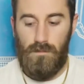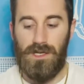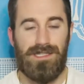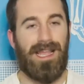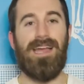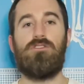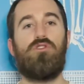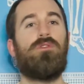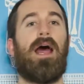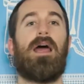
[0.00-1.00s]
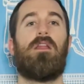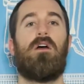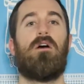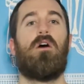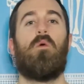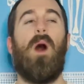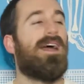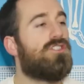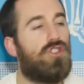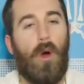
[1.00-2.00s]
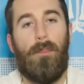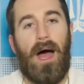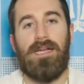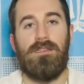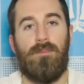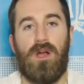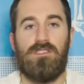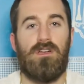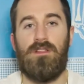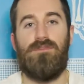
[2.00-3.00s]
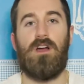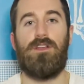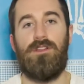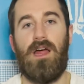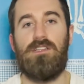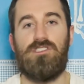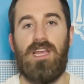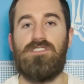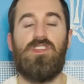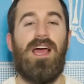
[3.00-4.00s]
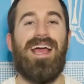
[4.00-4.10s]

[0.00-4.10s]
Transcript: You can't do that. Why is Joe Biden the president of the fucking United States?